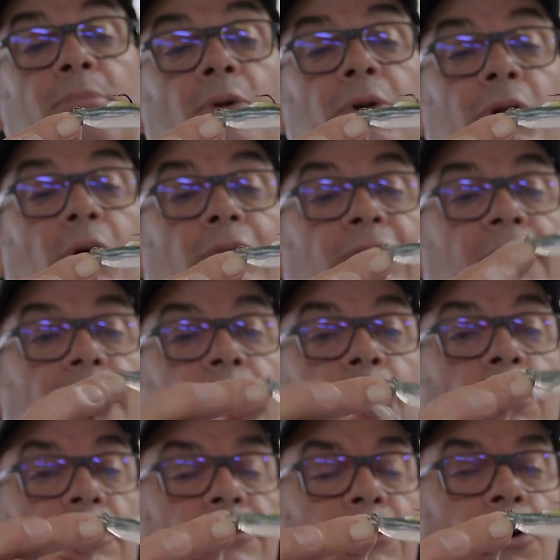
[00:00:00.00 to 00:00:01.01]
pulling off that
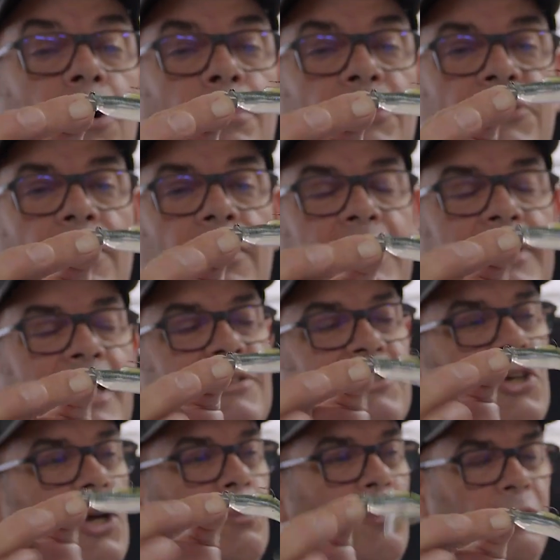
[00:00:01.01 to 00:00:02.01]
all the time. So it
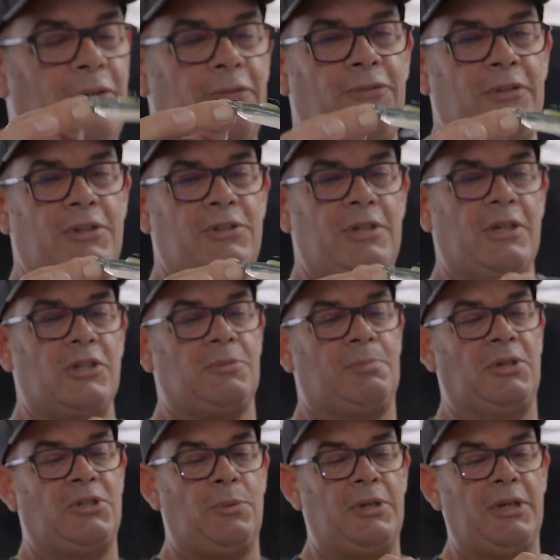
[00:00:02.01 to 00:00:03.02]
does help with the fishing,
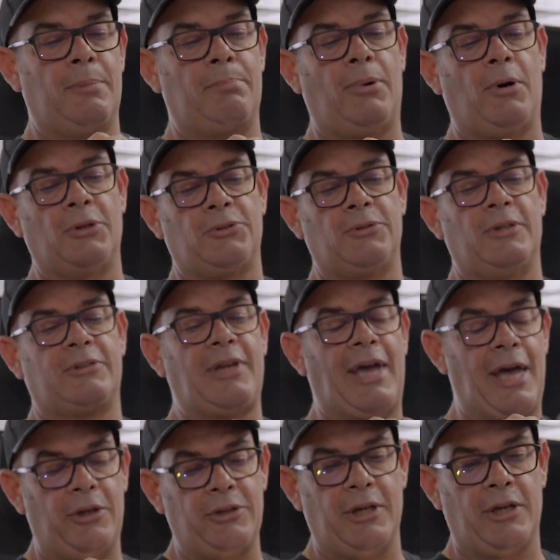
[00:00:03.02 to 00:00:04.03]
especially when you get bites on the
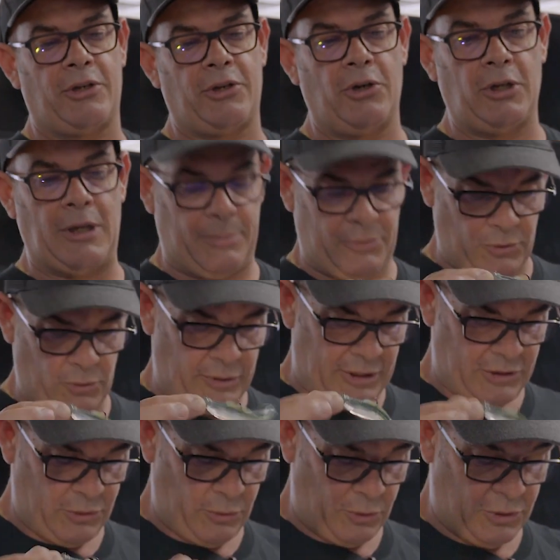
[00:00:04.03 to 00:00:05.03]
tail, you get curl ups and all
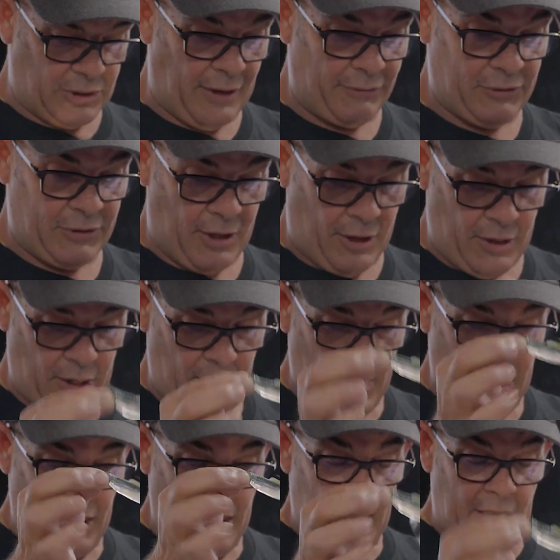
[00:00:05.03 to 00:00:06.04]
that sort of stuff. So
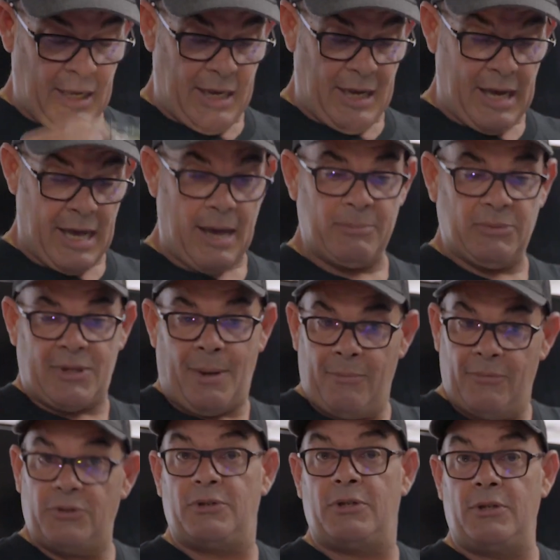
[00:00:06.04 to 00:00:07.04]

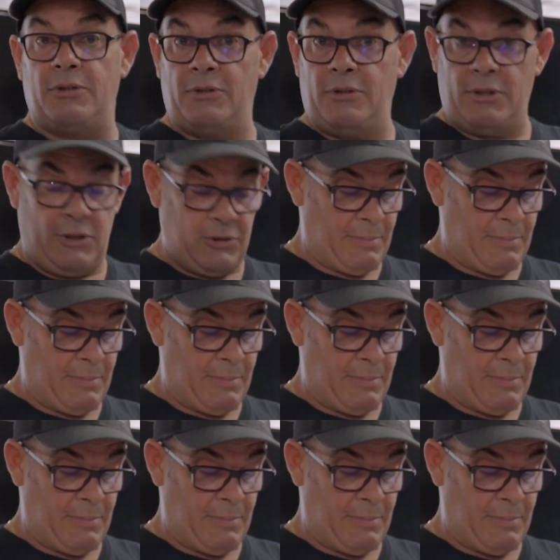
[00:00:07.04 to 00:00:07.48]
some of you